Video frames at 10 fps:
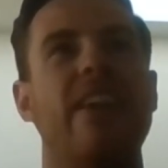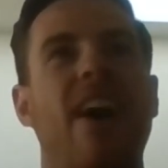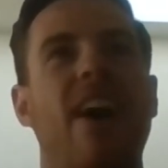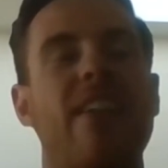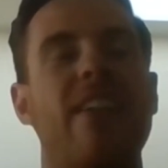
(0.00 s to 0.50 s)

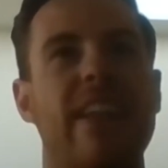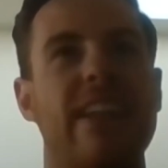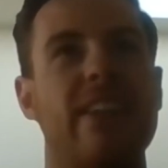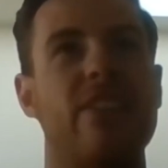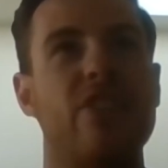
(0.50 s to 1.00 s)
I
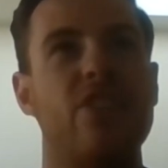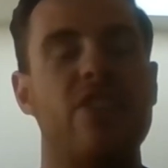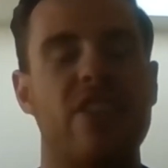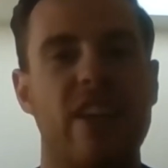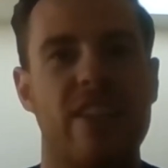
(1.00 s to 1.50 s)
think
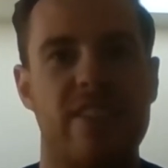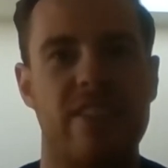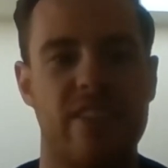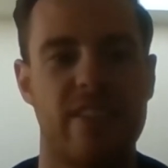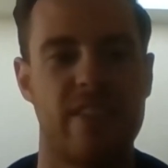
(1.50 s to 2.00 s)

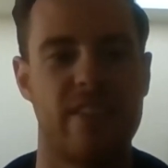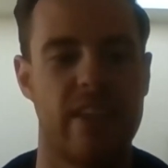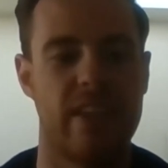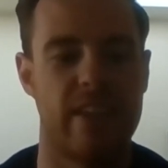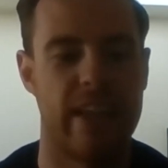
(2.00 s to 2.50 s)

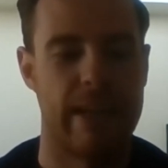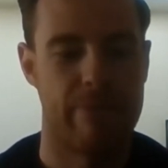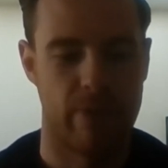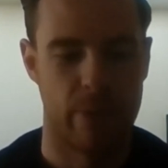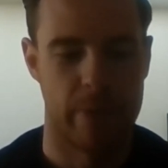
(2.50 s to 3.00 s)
certain
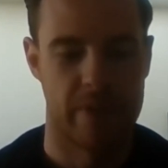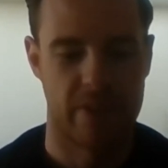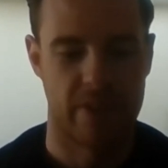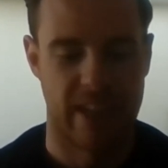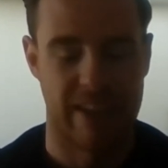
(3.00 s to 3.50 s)

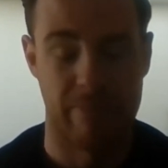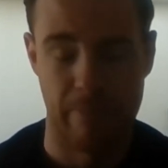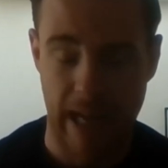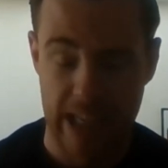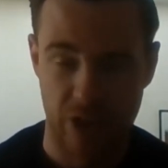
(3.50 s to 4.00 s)
influencers have
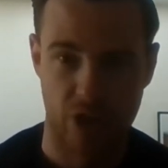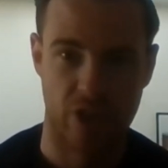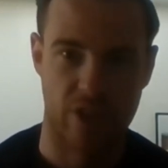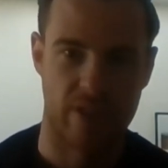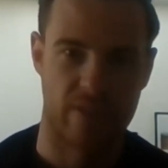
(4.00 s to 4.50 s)

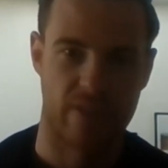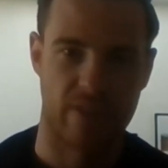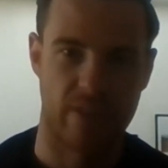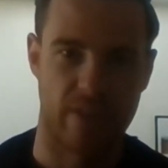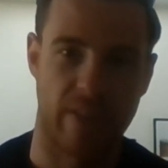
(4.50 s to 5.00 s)
managed
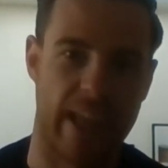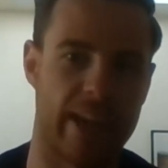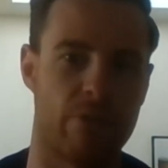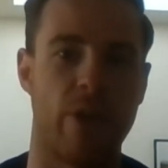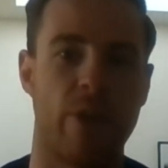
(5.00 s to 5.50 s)
their
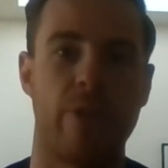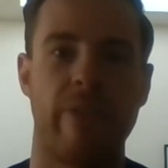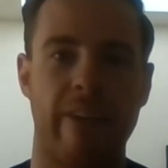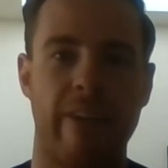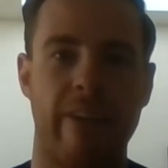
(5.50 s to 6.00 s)
growth
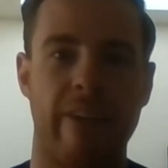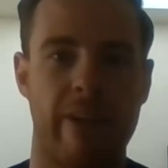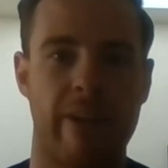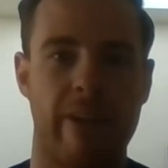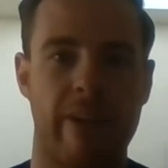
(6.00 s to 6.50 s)
very well.